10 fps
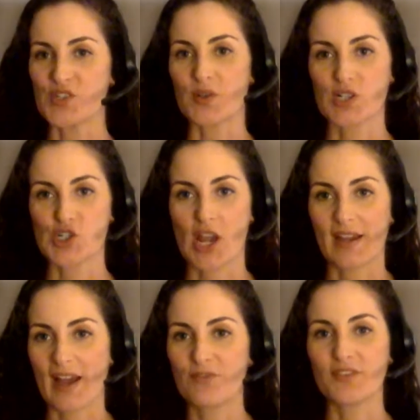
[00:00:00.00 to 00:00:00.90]
You can check
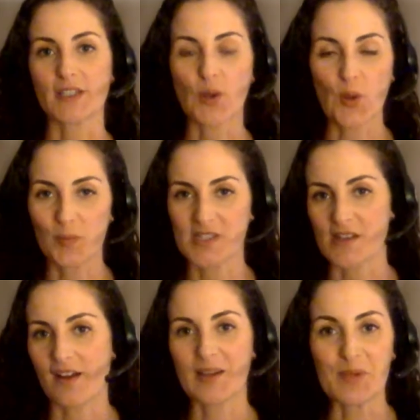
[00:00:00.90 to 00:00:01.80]
out
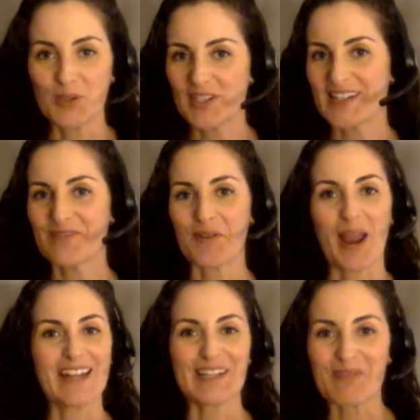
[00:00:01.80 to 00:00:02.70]
FlynnColeman.com for
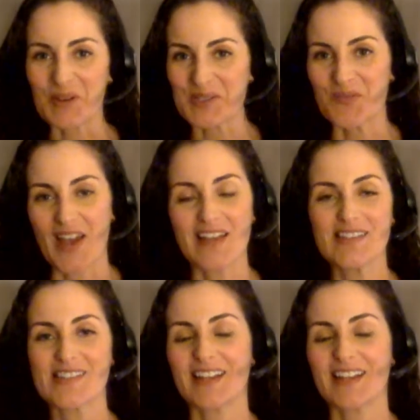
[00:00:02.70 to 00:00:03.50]
any of those events.